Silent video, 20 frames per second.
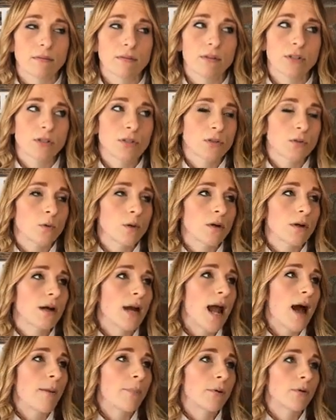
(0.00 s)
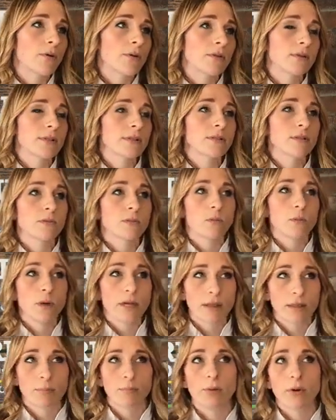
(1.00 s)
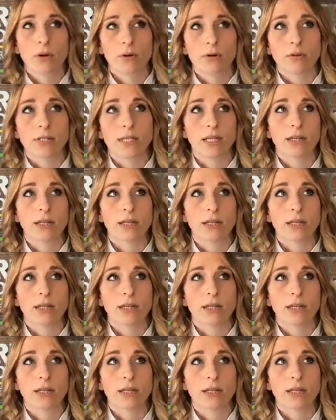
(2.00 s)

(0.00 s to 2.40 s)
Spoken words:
store apples with produce